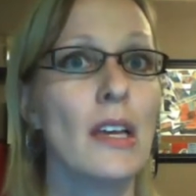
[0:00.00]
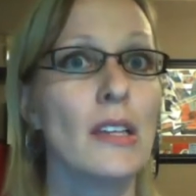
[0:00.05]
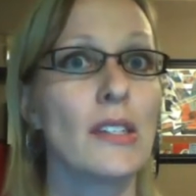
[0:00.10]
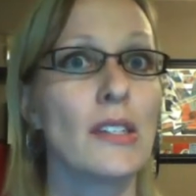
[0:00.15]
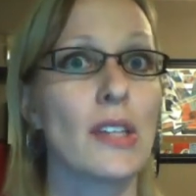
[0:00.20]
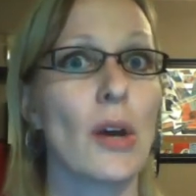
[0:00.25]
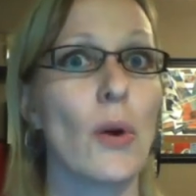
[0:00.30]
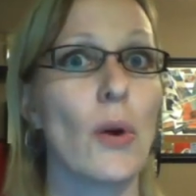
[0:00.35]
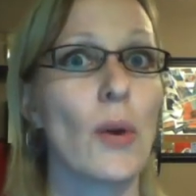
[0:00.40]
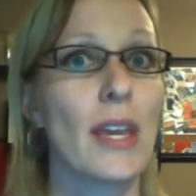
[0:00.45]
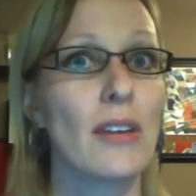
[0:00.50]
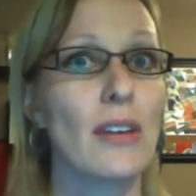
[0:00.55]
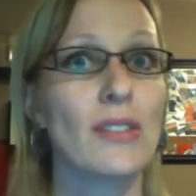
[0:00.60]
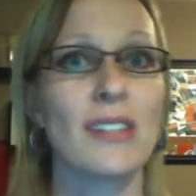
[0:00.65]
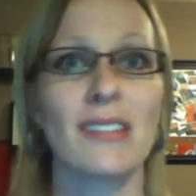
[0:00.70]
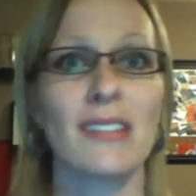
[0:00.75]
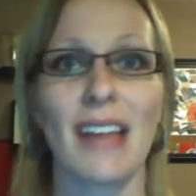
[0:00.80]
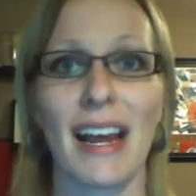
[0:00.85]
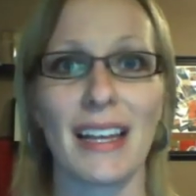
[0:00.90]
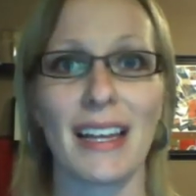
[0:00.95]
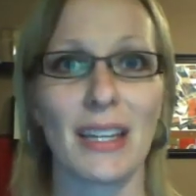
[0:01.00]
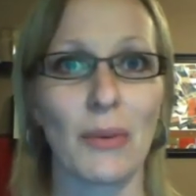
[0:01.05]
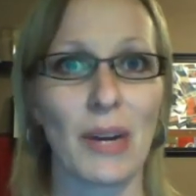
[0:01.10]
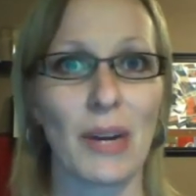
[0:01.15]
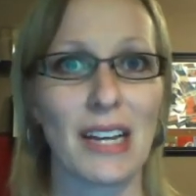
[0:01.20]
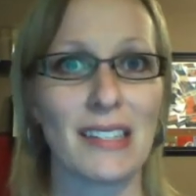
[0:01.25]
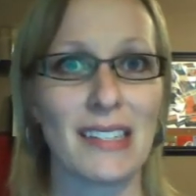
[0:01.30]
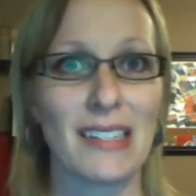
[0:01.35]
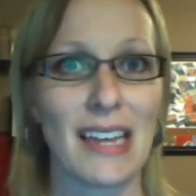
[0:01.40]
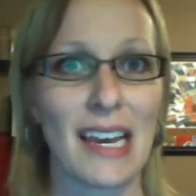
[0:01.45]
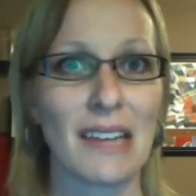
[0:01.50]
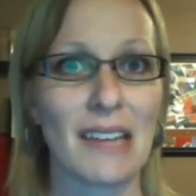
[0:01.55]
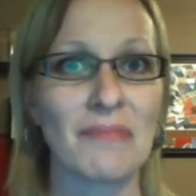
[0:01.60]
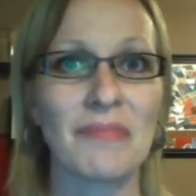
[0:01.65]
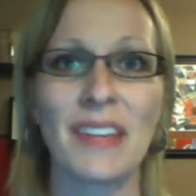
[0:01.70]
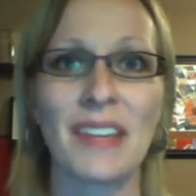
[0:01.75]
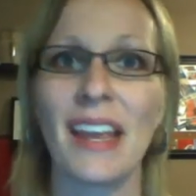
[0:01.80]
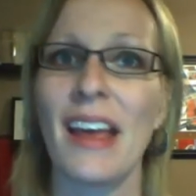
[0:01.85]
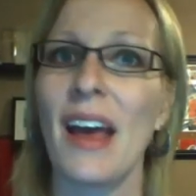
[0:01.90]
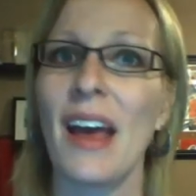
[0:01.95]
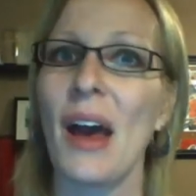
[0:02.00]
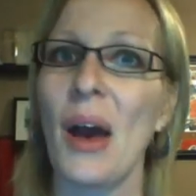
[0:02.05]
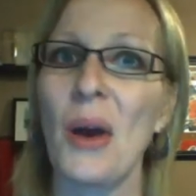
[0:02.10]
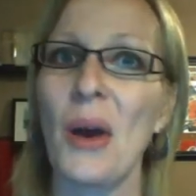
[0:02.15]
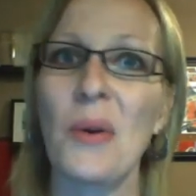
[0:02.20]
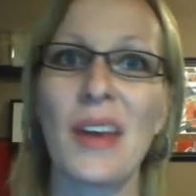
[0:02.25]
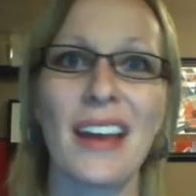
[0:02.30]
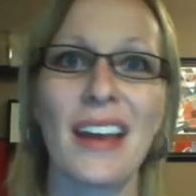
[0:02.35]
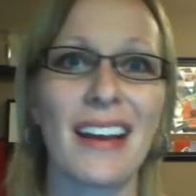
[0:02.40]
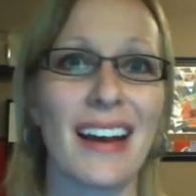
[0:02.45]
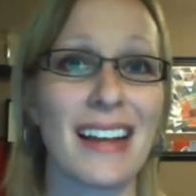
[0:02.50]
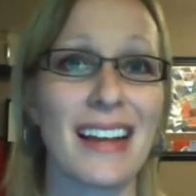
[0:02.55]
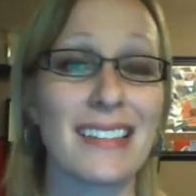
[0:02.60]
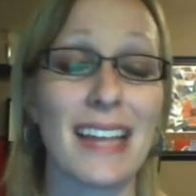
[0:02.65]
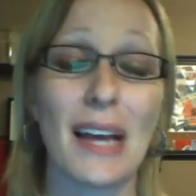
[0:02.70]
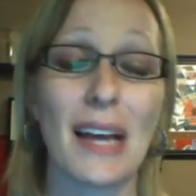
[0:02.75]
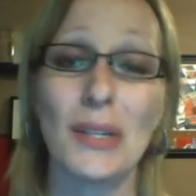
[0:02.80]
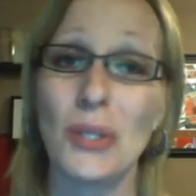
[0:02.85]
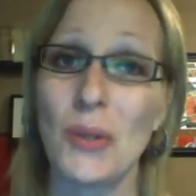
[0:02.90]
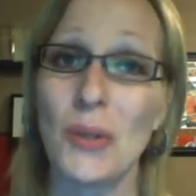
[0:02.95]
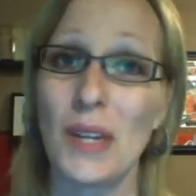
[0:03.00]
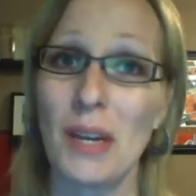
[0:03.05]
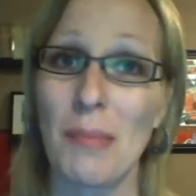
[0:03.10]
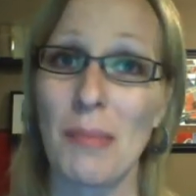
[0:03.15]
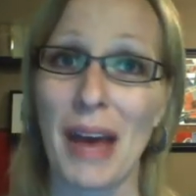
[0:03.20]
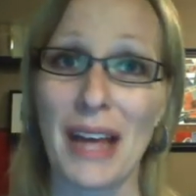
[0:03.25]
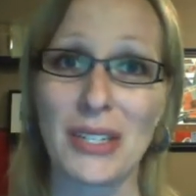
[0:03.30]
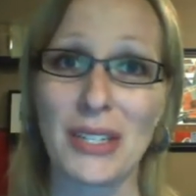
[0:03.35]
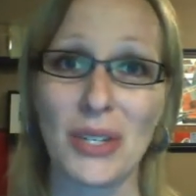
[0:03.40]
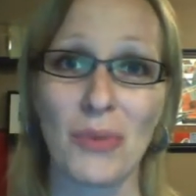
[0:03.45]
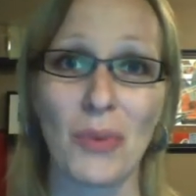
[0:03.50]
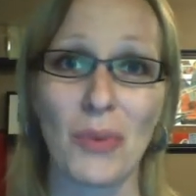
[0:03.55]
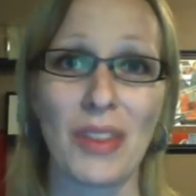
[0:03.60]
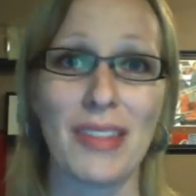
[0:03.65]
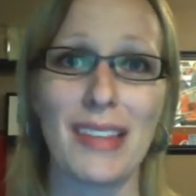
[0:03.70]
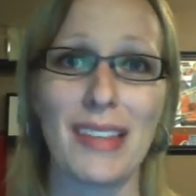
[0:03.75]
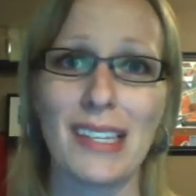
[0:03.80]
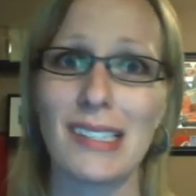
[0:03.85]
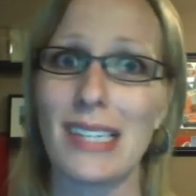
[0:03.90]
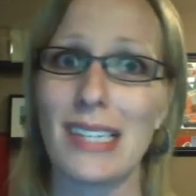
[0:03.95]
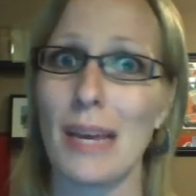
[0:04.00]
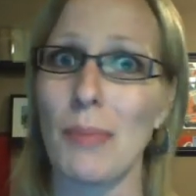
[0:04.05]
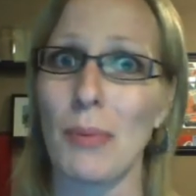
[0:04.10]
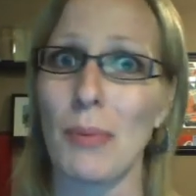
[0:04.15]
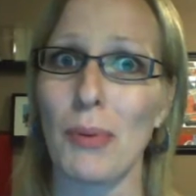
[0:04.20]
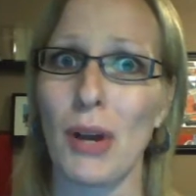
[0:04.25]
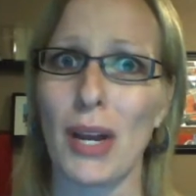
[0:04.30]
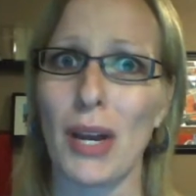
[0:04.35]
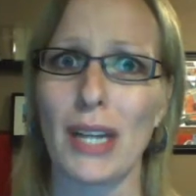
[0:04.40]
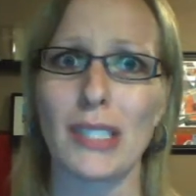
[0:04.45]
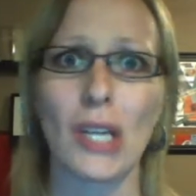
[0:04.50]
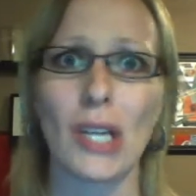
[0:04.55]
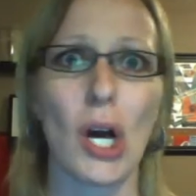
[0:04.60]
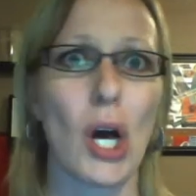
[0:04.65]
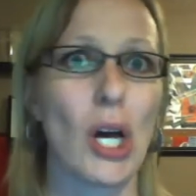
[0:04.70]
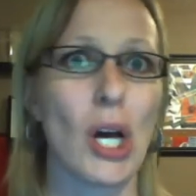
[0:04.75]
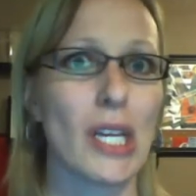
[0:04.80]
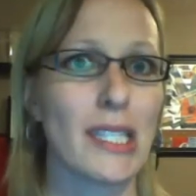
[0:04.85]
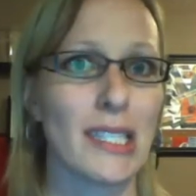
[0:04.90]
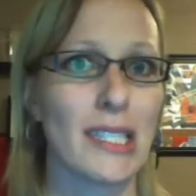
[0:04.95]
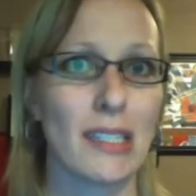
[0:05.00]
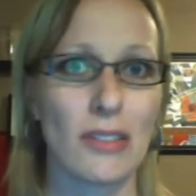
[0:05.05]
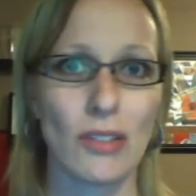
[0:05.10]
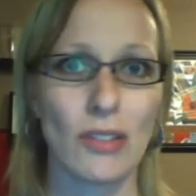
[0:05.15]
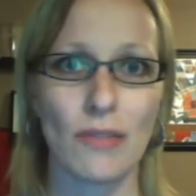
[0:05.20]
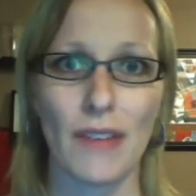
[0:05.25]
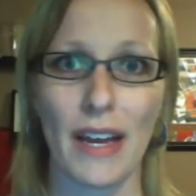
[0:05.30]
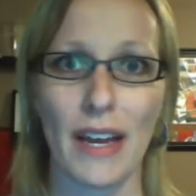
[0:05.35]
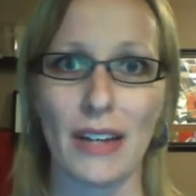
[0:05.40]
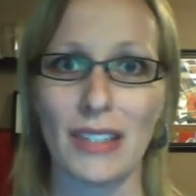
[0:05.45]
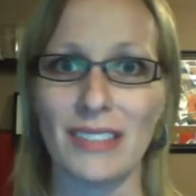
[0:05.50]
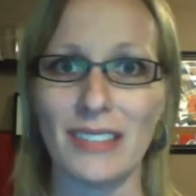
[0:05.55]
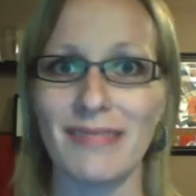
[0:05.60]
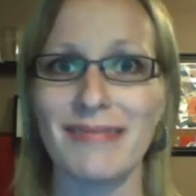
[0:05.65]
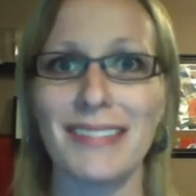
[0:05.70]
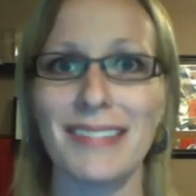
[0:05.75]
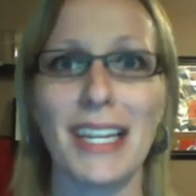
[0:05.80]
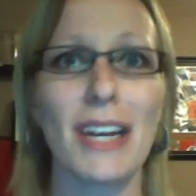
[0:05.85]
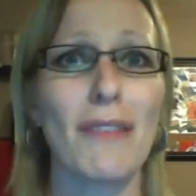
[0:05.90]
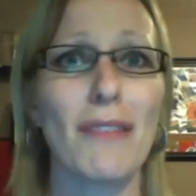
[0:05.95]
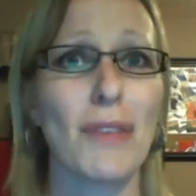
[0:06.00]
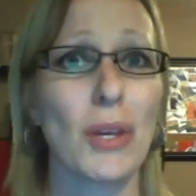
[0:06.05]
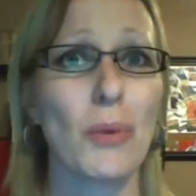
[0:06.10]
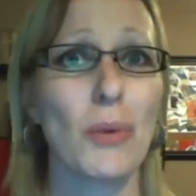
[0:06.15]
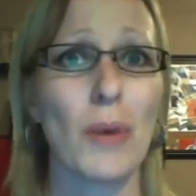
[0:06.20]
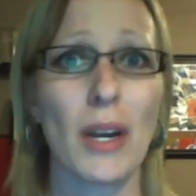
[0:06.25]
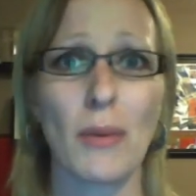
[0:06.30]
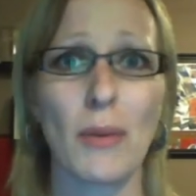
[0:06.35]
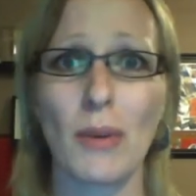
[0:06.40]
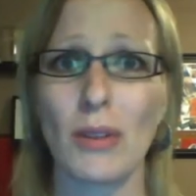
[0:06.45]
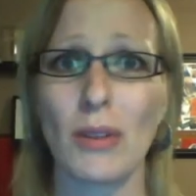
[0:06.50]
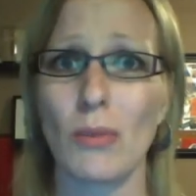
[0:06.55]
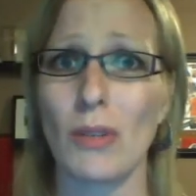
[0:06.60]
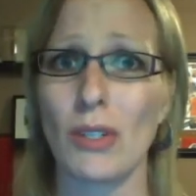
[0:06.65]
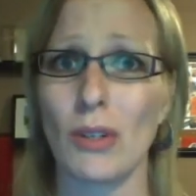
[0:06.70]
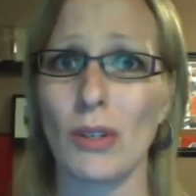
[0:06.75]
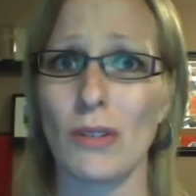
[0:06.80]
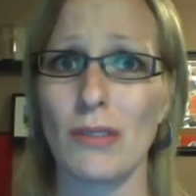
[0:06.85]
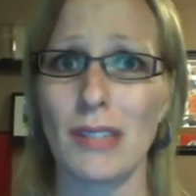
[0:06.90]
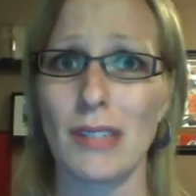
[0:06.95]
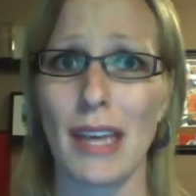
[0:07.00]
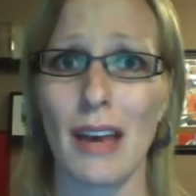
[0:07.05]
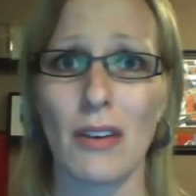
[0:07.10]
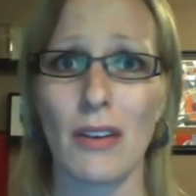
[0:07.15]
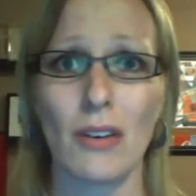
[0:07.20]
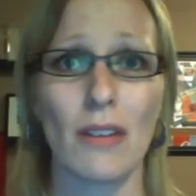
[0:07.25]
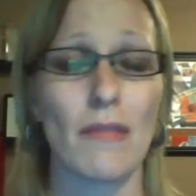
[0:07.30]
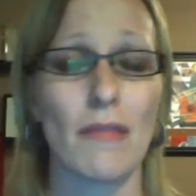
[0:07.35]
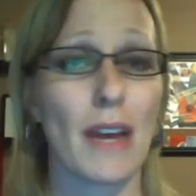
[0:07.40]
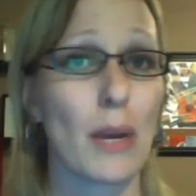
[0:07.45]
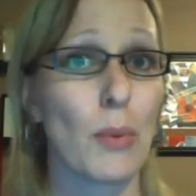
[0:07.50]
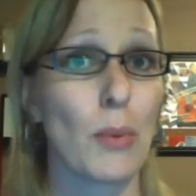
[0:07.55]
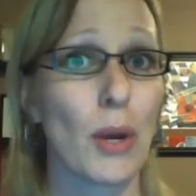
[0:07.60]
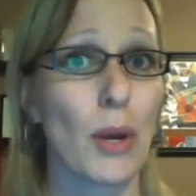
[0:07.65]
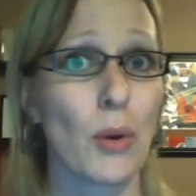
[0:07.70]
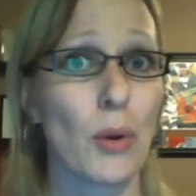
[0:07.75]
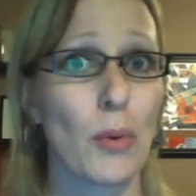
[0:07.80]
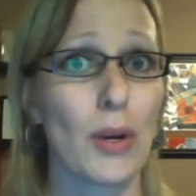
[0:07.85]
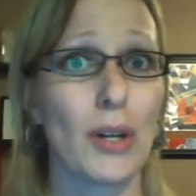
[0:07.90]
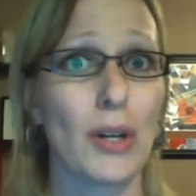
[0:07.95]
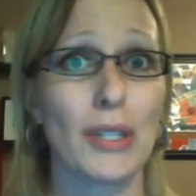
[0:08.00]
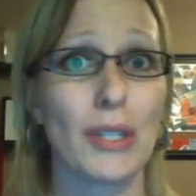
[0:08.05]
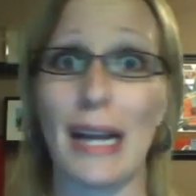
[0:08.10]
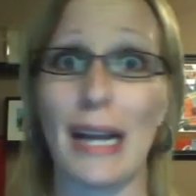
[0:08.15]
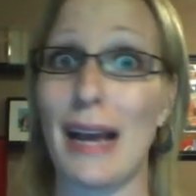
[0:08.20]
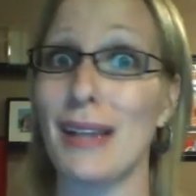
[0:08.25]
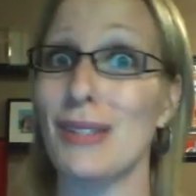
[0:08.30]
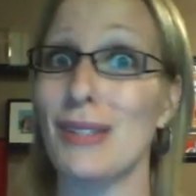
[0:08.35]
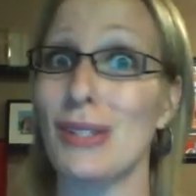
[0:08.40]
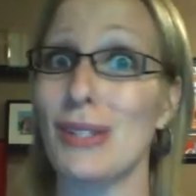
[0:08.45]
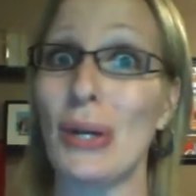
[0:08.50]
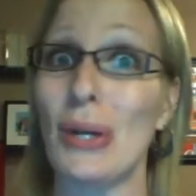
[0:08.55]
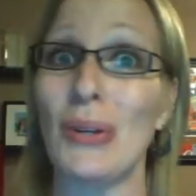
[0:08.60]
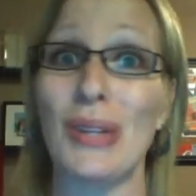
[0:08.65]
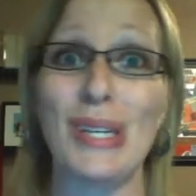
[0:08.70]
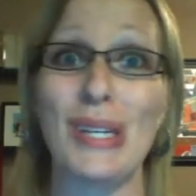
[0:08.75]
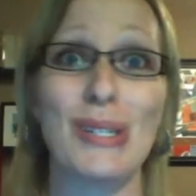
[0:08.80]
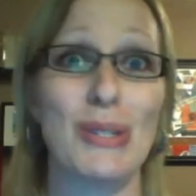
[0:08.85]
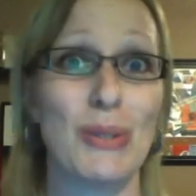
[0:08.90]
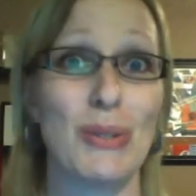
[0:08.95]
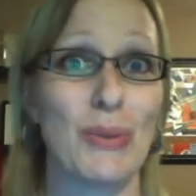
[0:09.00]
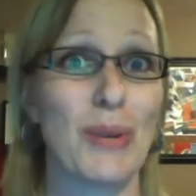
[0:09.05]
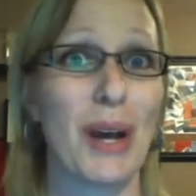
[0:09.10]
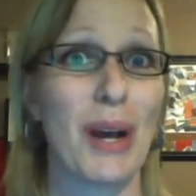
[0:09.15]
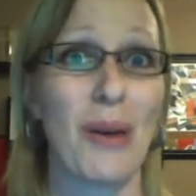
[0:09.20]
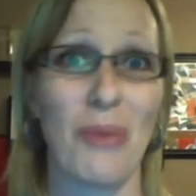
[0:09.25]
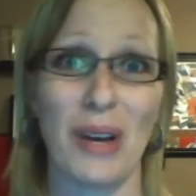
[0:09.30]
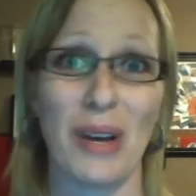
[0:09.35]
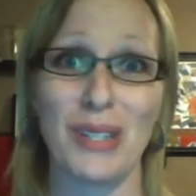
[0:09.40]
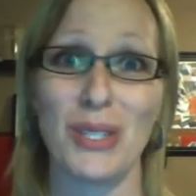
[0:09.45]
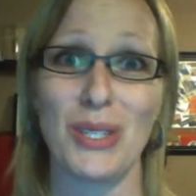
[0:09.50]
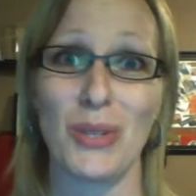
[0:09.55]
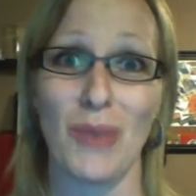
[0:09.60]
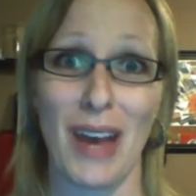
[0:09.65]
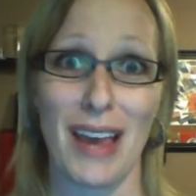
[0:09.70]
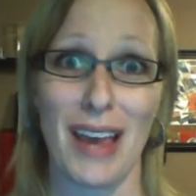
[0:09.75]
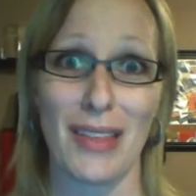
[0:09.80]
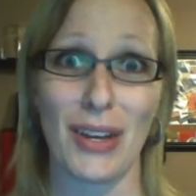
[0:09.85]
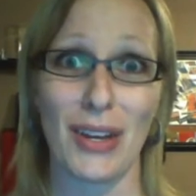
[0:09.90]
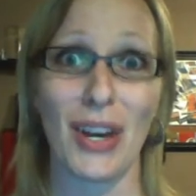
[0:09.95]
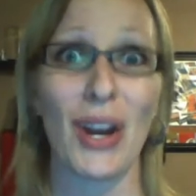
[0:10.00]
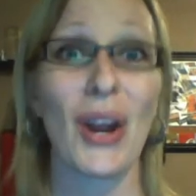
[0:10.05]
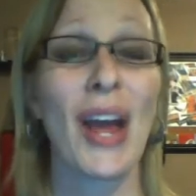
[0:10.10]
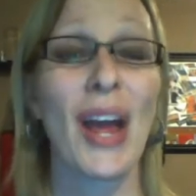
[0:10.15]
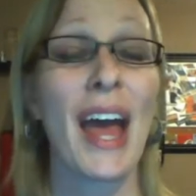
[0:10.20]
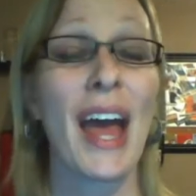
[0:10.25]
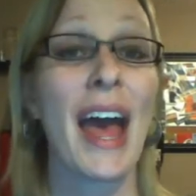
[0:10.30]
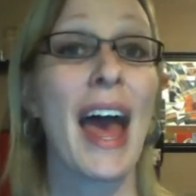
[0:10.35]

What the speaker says: So here's exactly what I say. Okay, guys, as you can imagine, with this type of product, all sales are final. None of you want to work the returns counter at Vibrator World, and I certainly do not want to either.